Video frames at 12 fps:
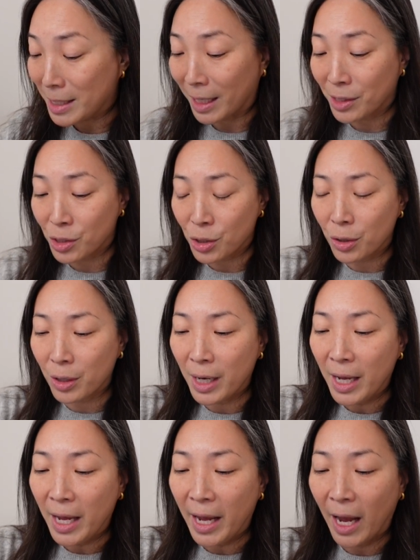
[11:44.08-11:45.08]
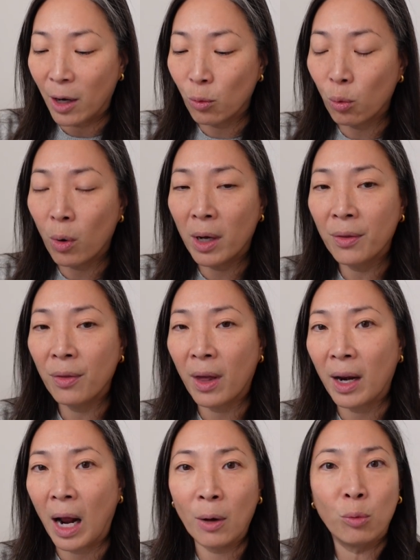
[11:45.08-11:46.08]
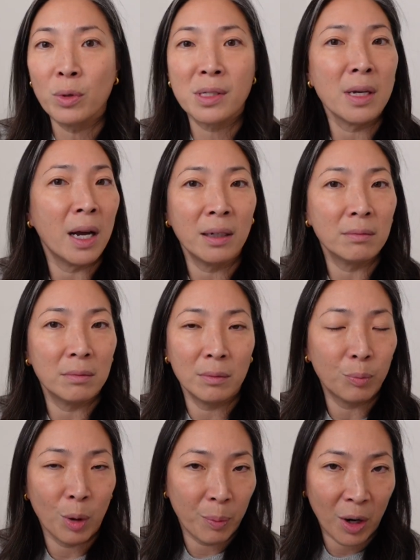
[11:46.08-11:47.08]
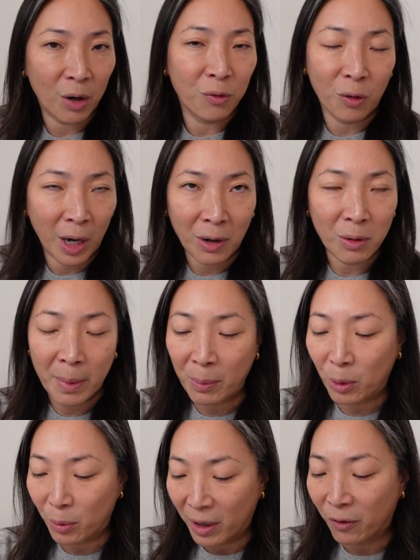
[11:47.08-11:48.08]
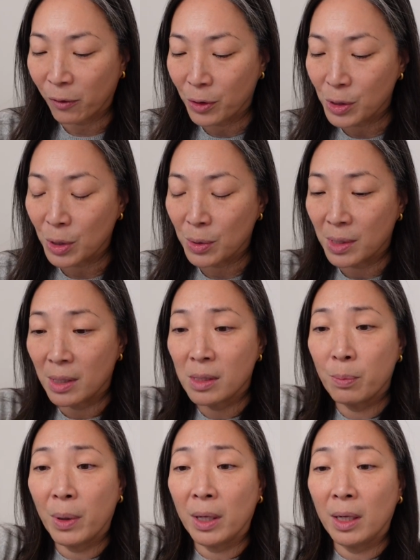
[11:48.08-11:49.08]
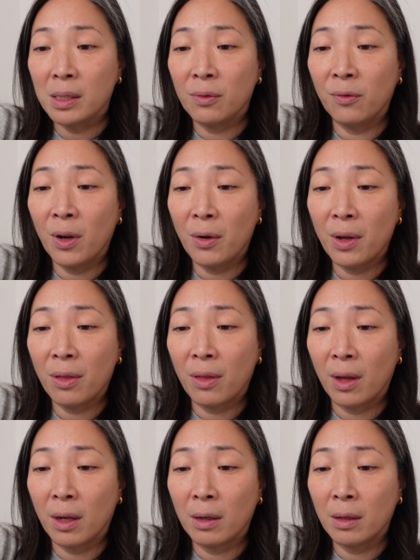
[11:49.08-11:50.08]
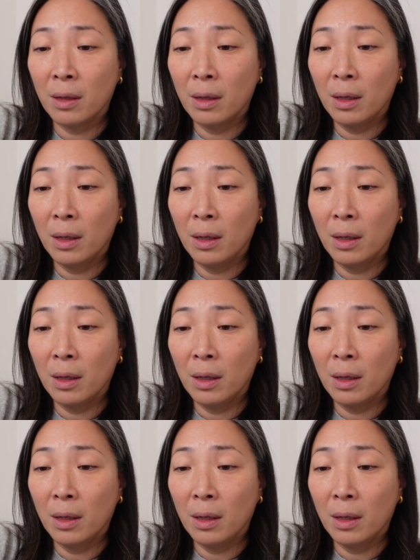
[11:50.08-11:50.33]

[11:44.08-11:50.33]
texture, and one that I was not prepared for. I remember when I first used this, but it's very thin